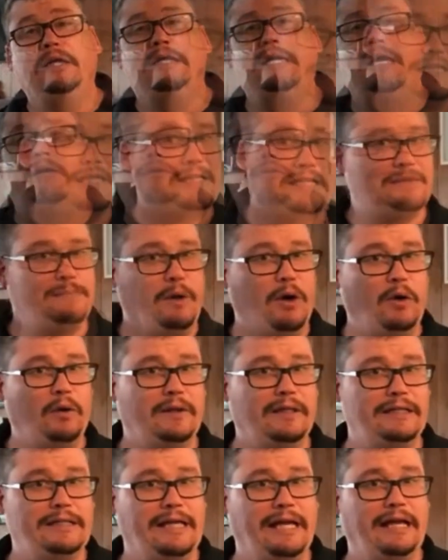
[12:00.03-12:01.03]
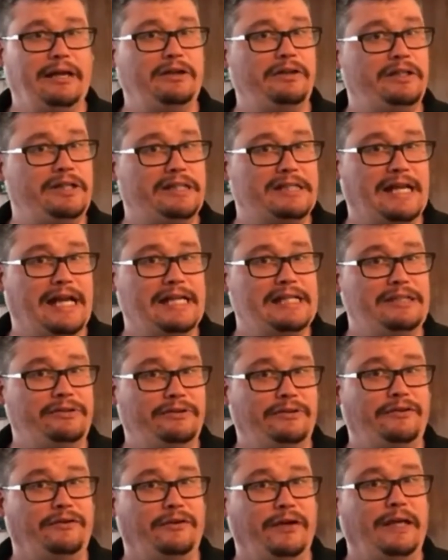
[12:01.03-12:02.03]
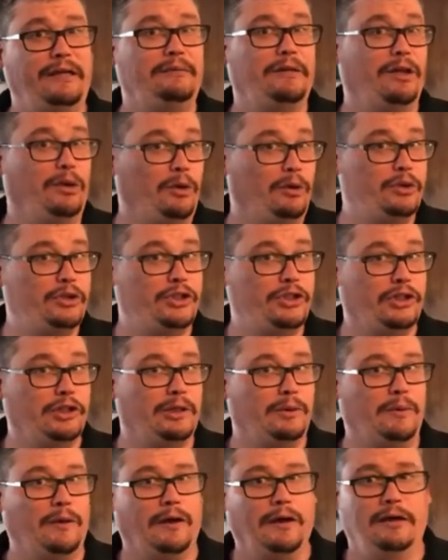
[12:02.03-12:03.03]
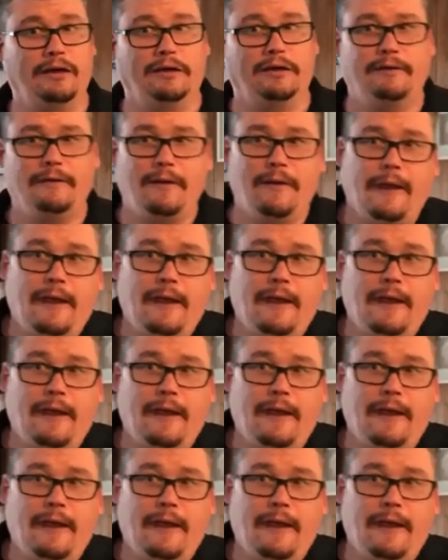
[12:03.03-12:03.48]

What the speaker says: It's a small container the size of a frame that holds sugar water.